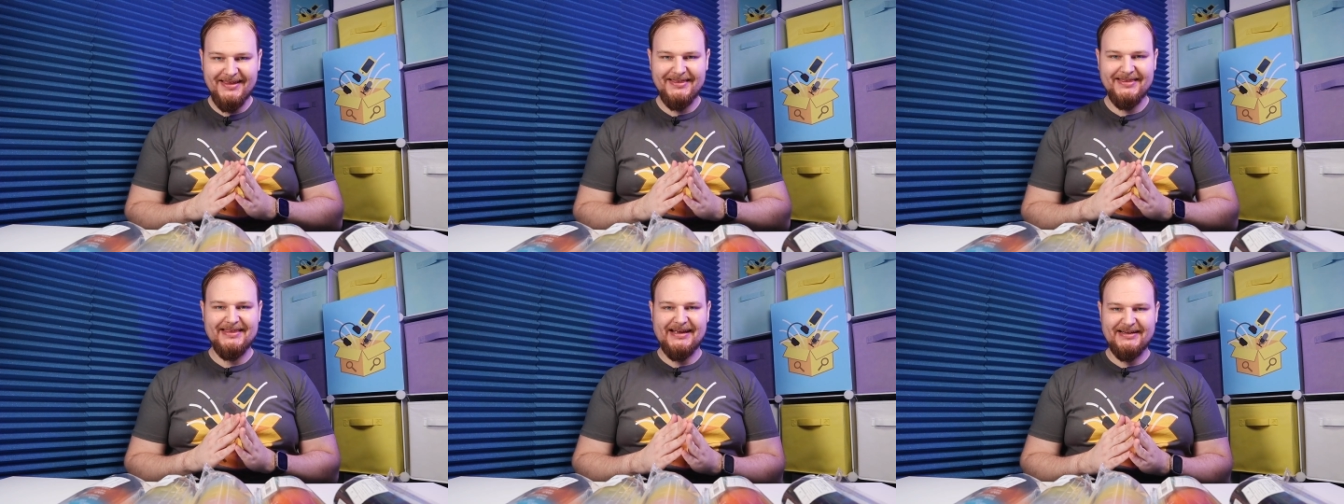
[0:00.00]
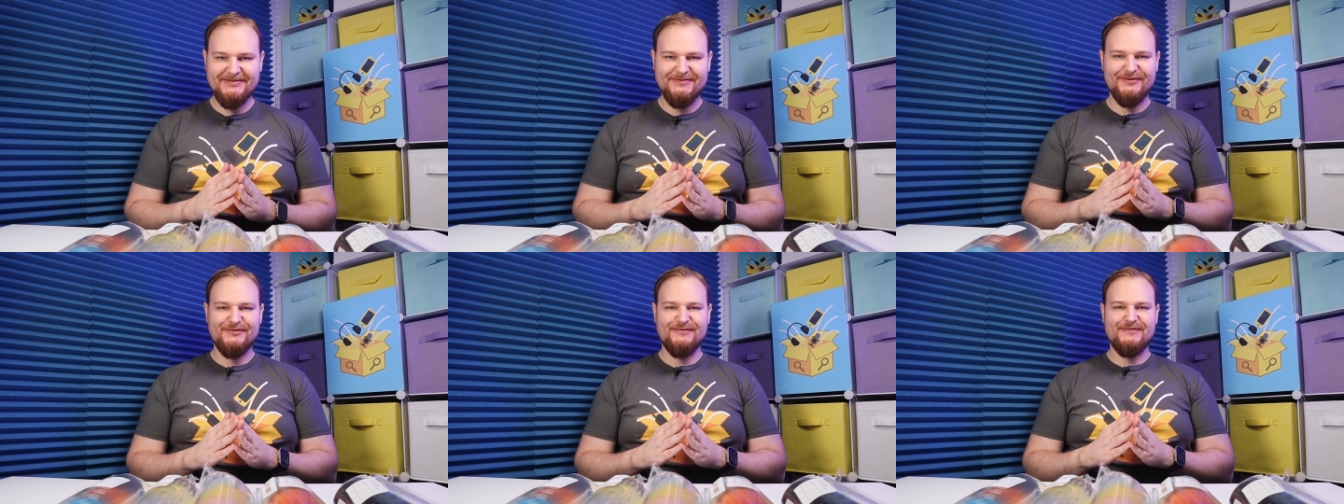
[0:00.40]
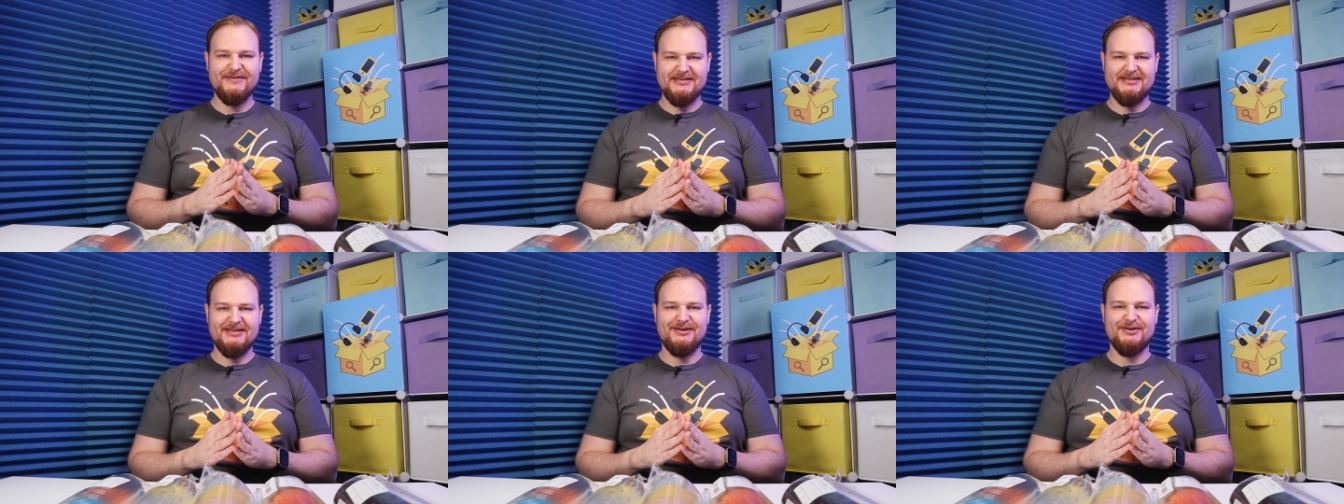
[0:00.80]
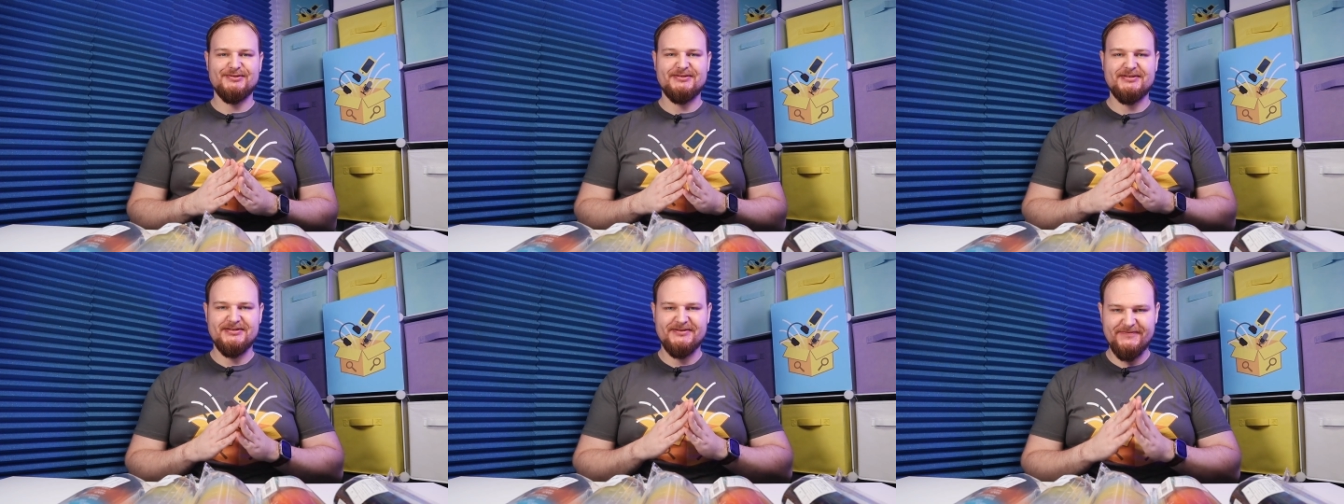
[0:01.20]
and thanks for visiting
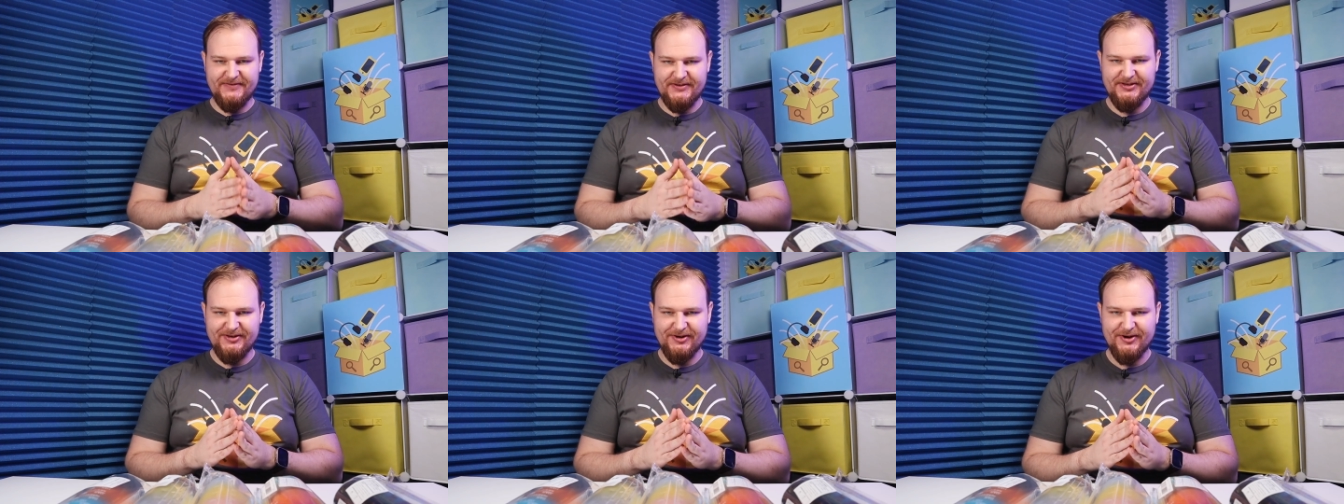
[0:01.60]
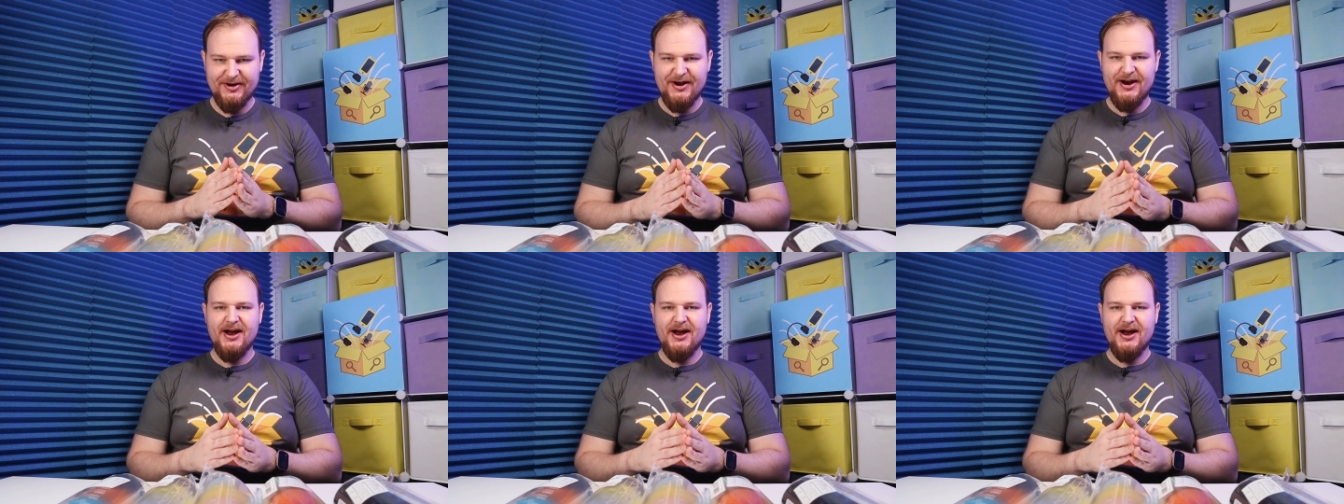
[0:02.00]
on this video.